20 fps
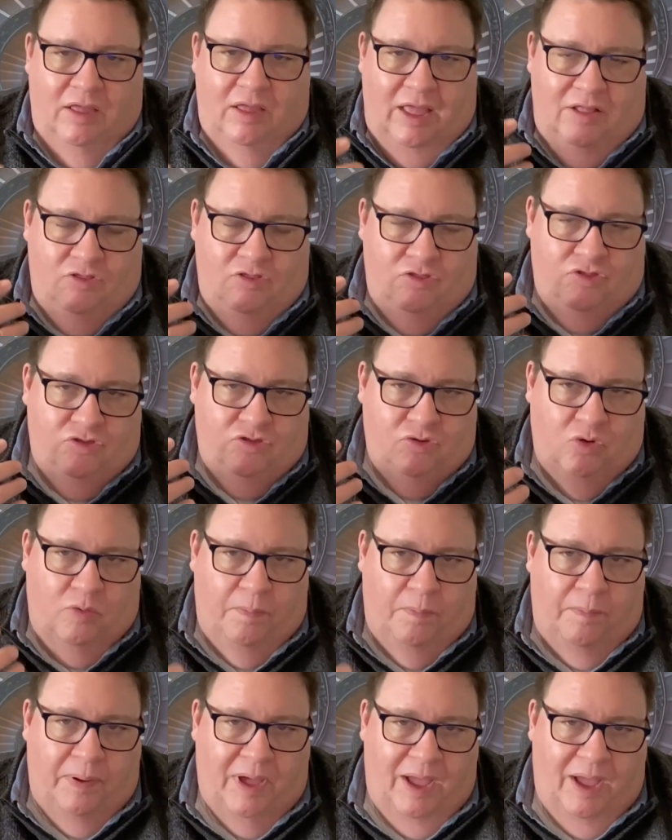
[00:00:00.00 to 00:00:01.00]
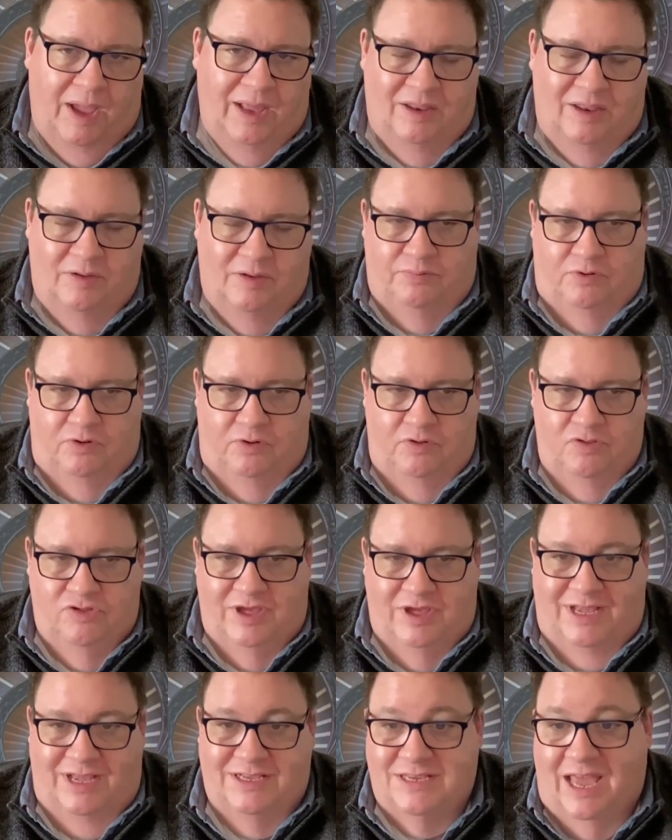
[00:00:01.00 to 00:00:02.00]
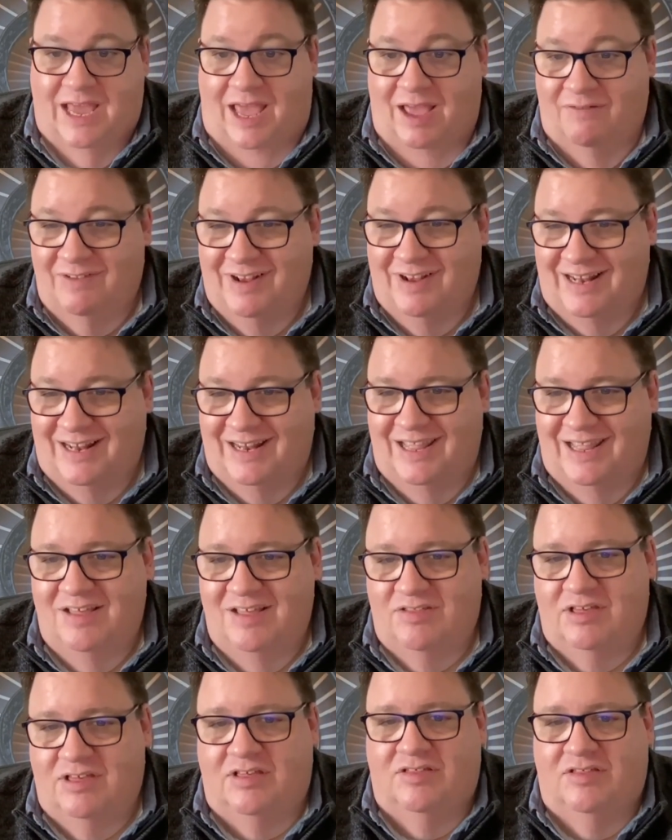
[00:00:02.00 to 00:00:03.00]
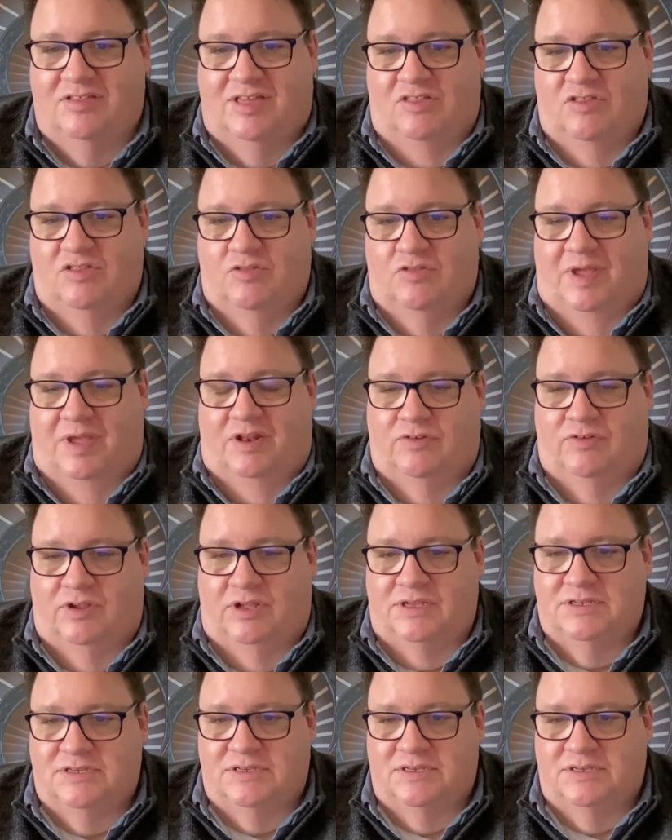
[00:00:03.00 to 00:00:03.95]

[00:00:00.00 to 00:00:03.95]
Ensure pilot projects have clear success metrics.